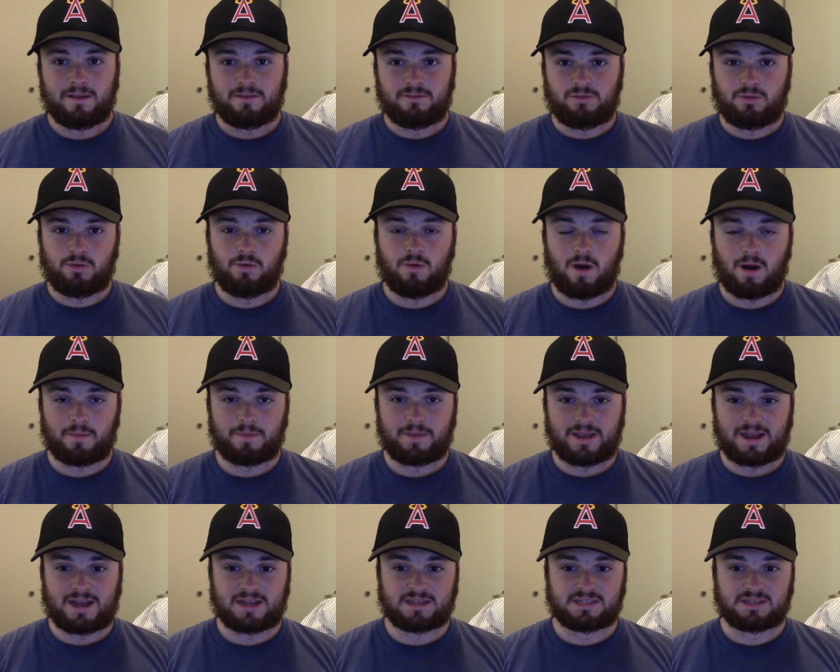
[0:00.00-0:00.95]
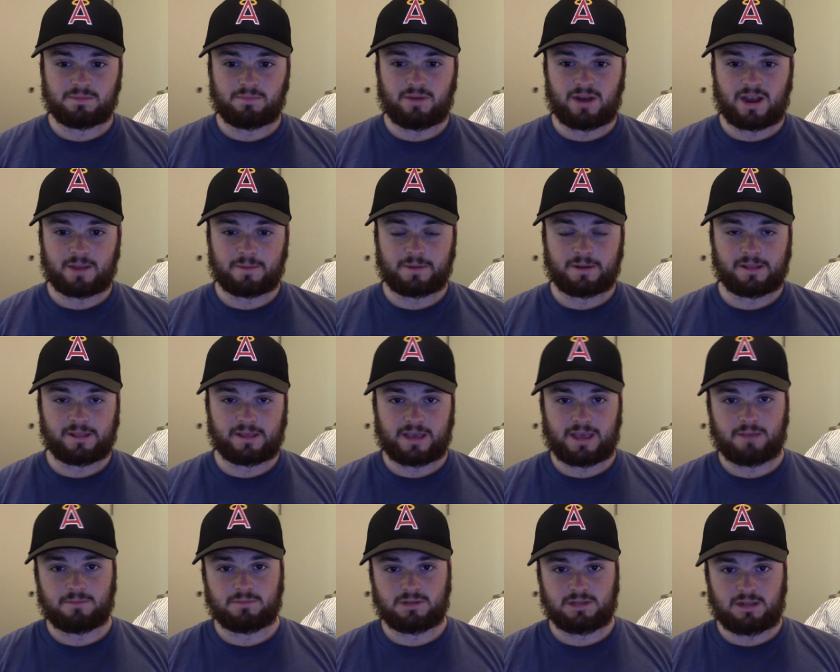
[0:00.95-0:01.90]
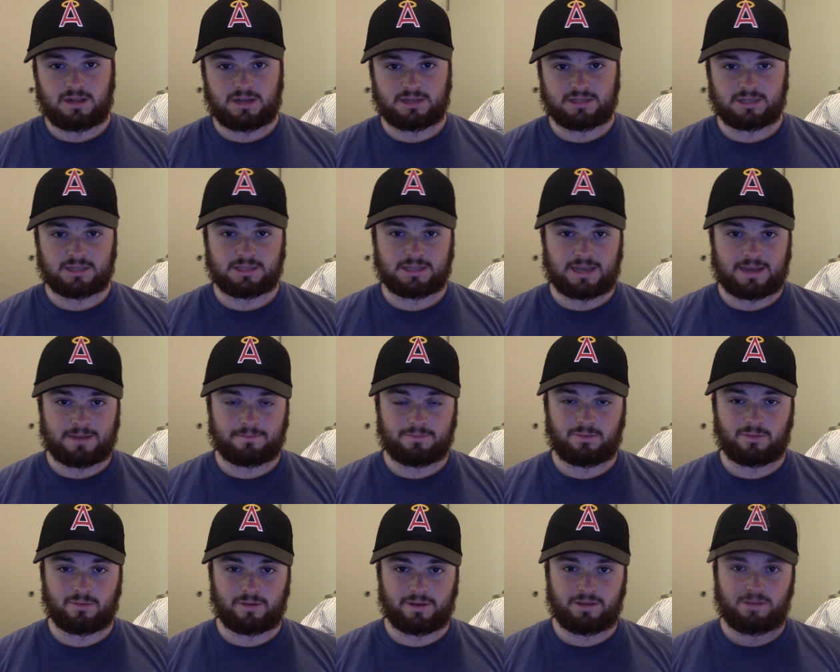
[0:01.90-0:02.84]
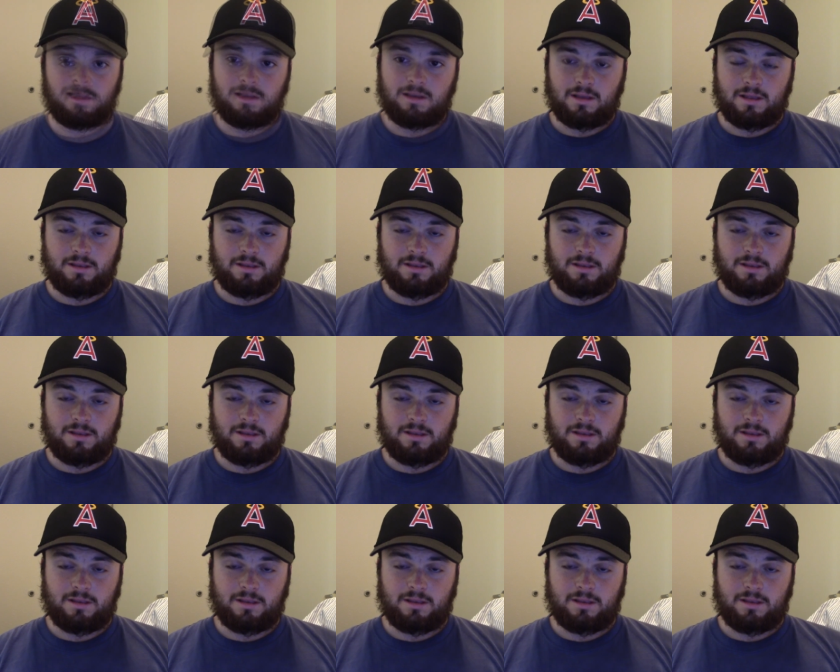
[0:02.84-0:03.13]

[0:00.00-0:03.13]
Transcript: two RBIs to Bregman, and the game was lost at that point.